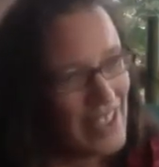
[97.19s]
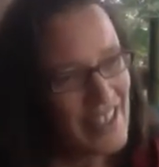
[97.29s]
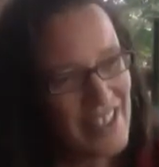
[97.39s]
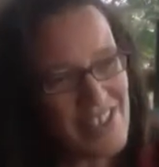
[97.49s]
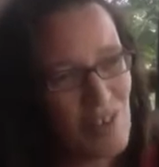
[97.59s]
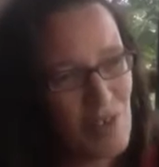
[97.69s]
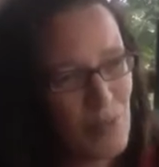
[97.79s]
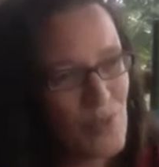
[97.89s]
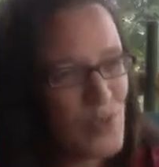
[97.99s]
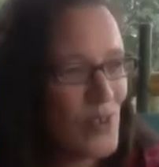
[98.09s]
There's a lot more
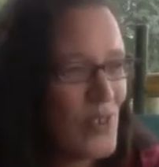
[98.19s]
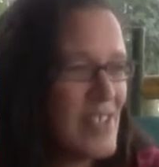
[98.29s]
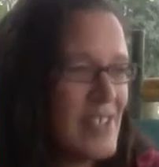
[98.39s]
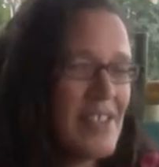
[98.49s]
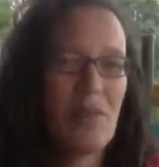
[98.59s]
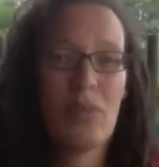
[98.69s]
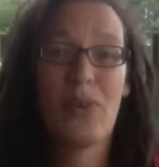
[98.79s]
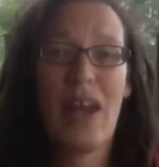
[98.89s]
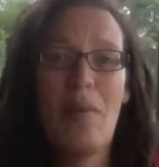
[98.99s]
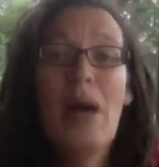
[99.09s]
stories that will
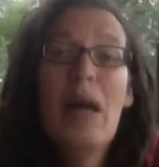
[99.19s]
come.